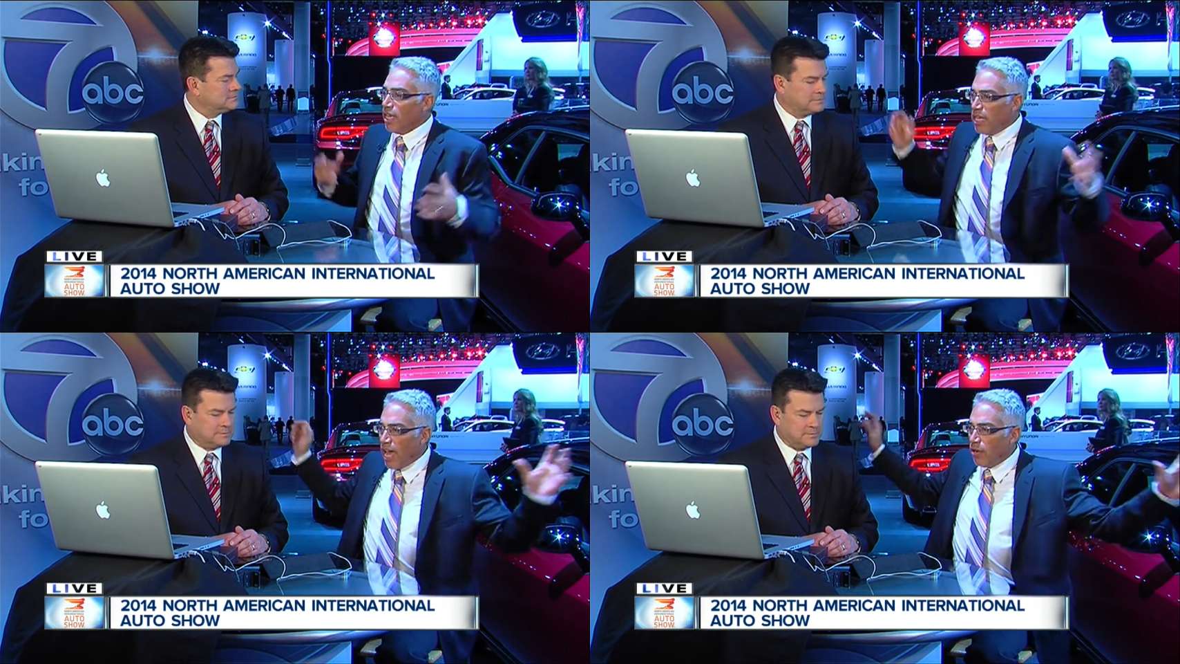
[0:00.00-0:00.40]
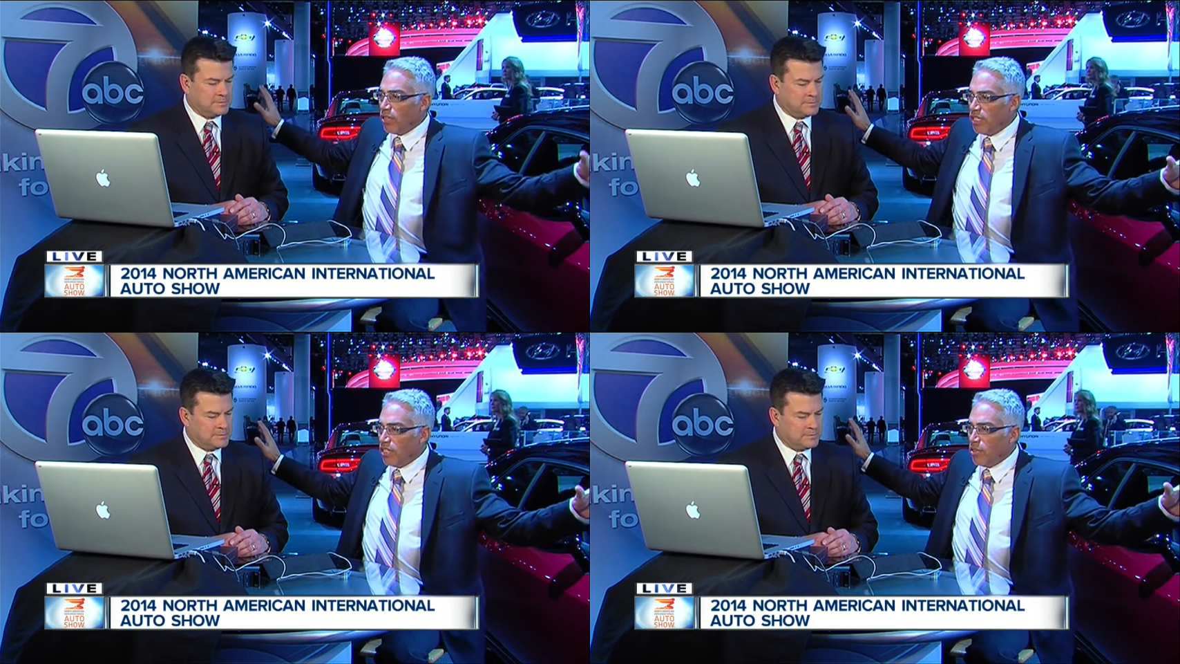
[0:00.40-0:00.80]
Speaker 1: not
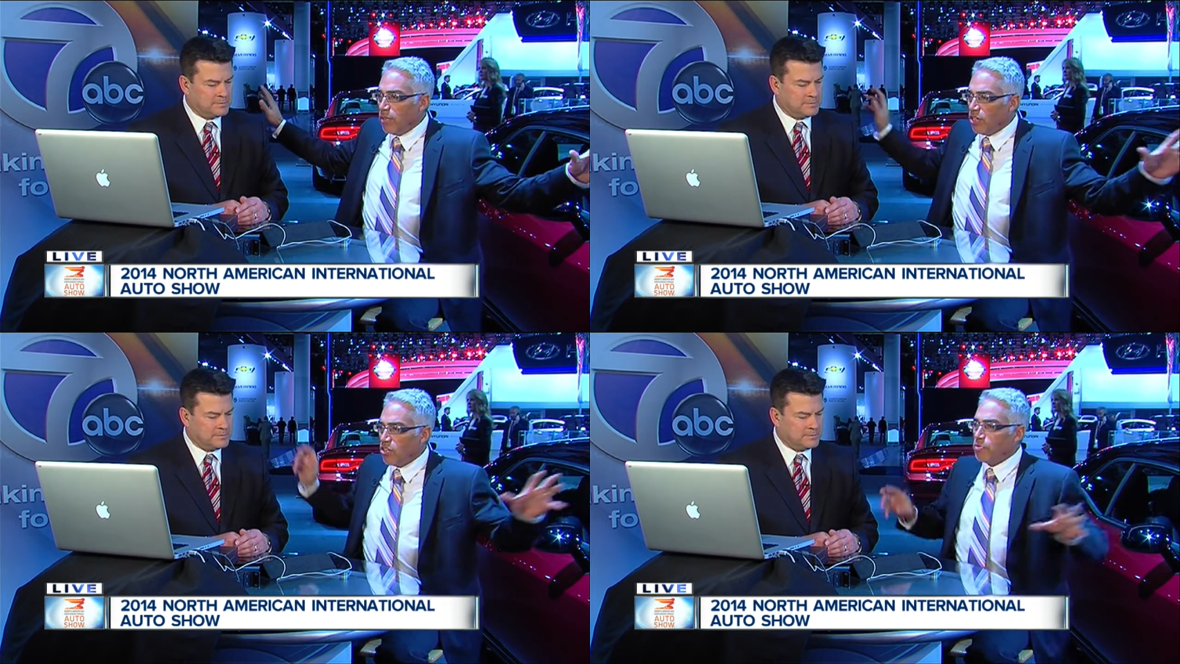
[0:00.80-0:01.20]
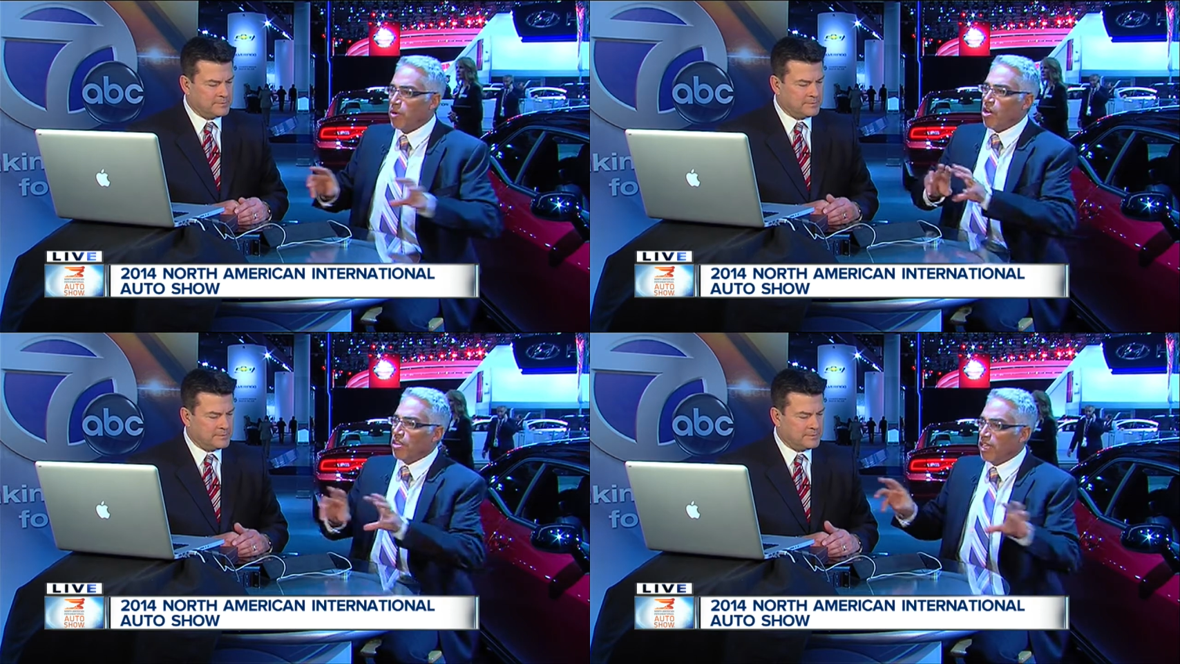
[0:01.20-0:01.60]
only into the mirrors, but
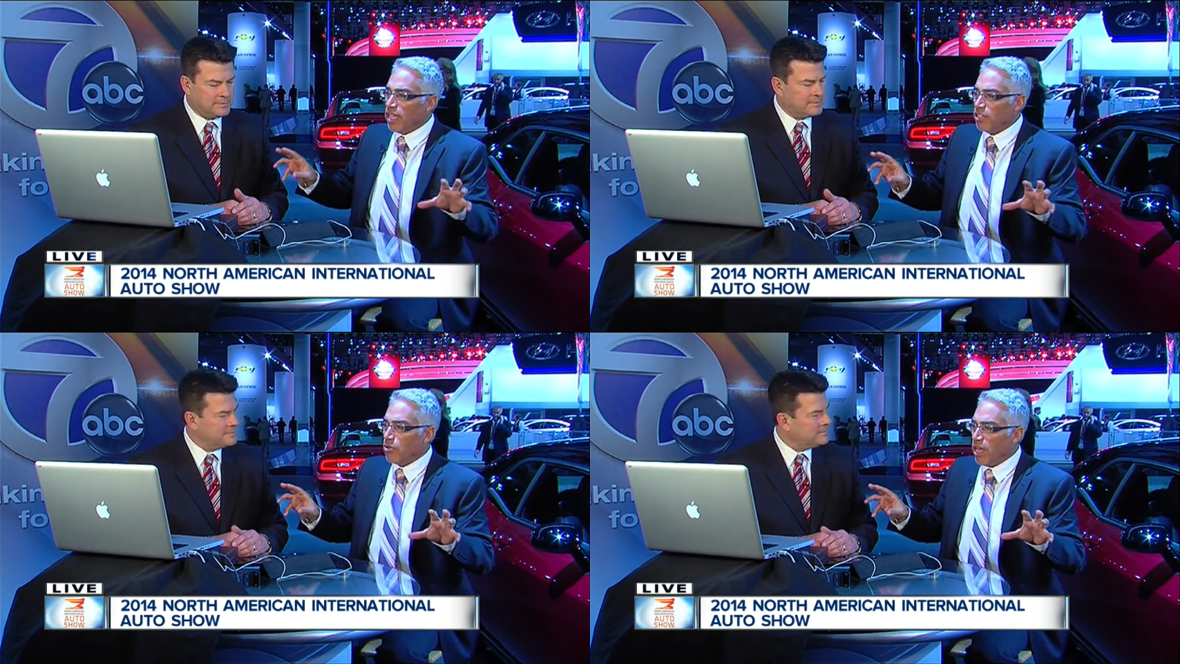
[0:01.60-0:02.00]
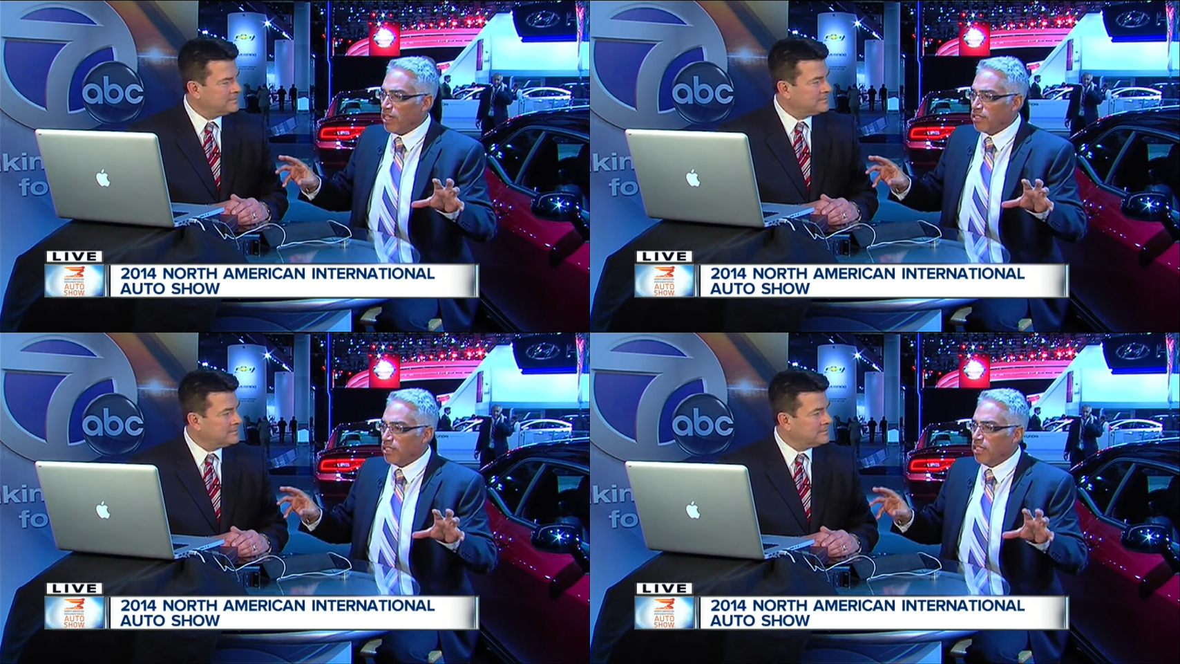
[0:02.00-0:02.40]
all the
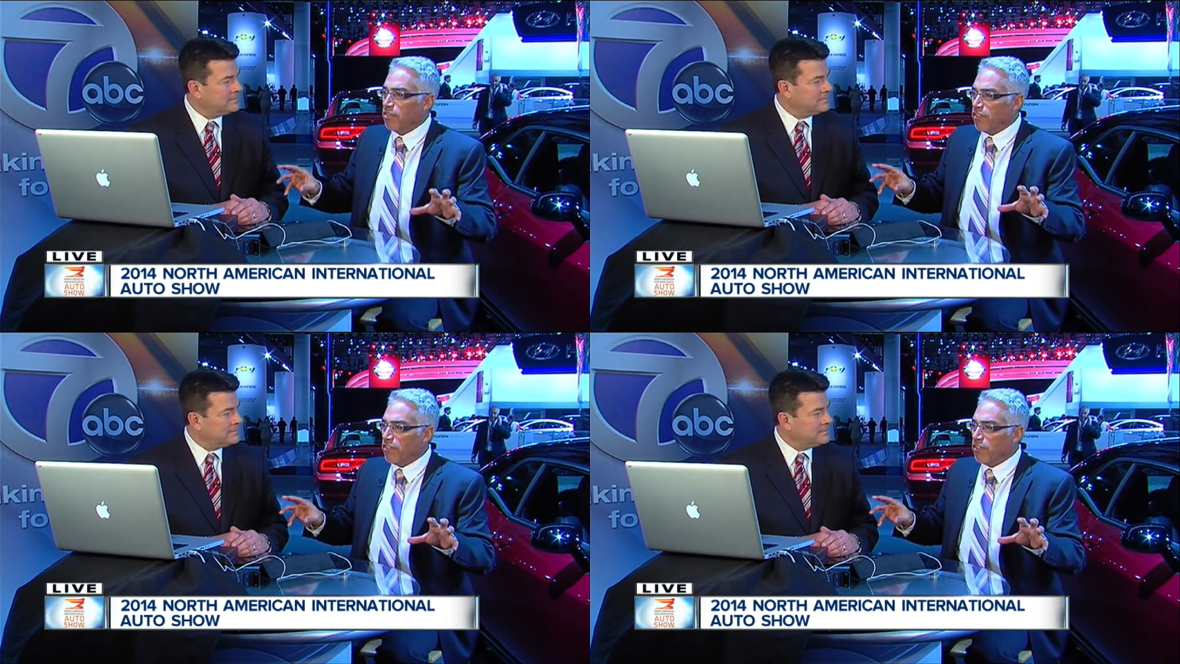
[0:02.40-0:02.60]
electronics in the